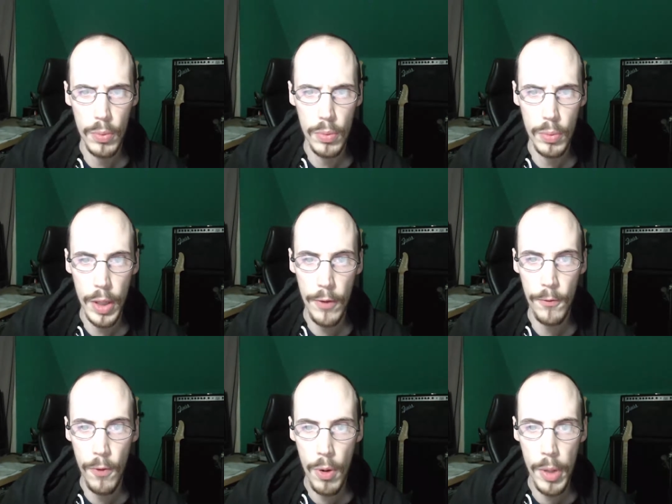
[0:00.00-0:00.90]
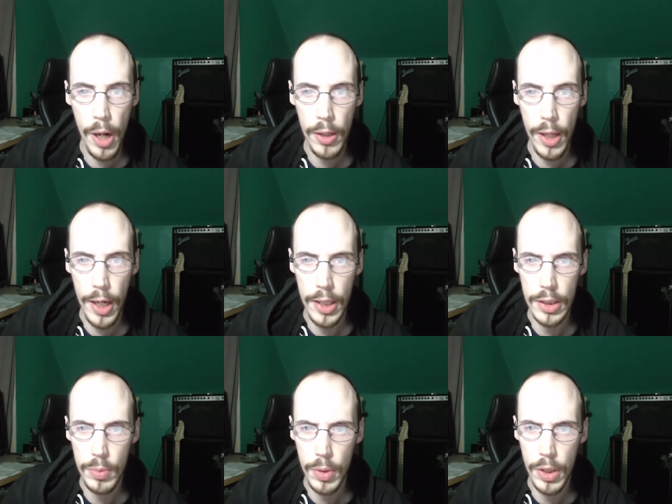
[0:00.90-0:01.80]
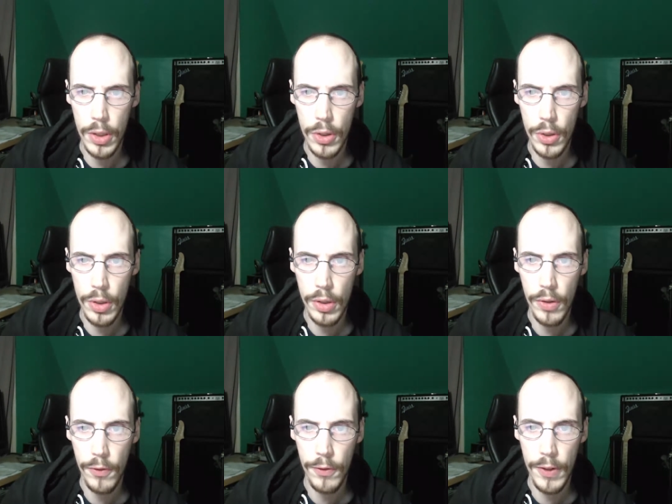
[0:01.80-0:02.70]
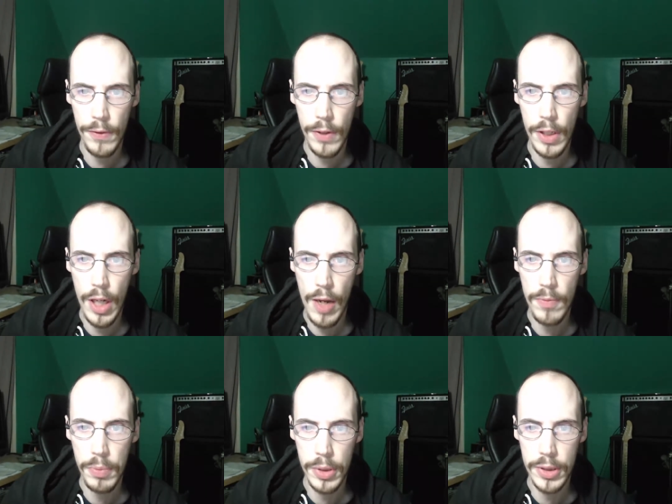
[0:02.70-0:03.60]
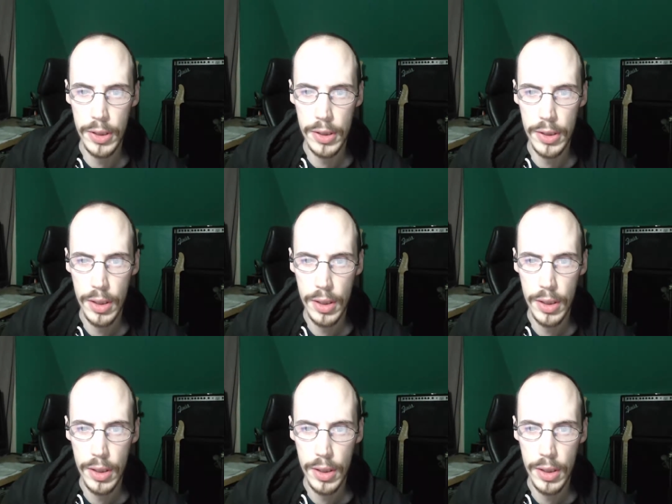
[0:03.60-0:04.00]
we have formed an alliance with the 3rd, 5th, and 9th princes.